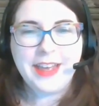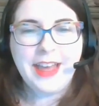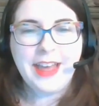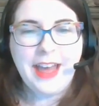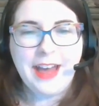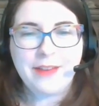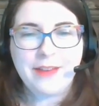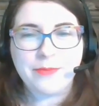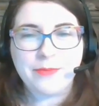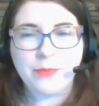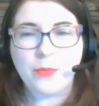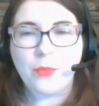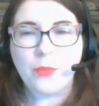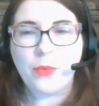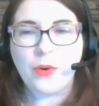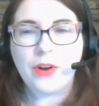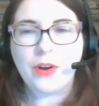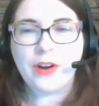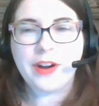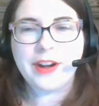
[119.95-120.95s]
have
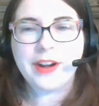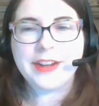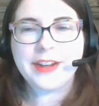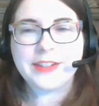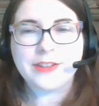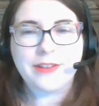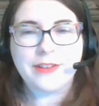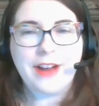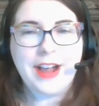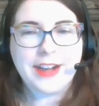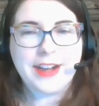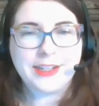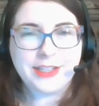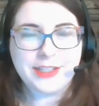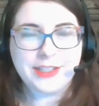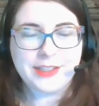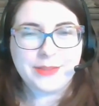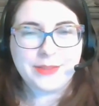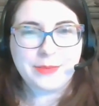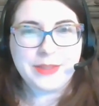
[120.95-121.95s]
more
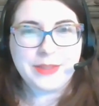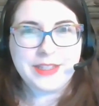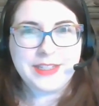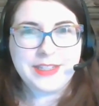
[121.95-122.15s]
interactions with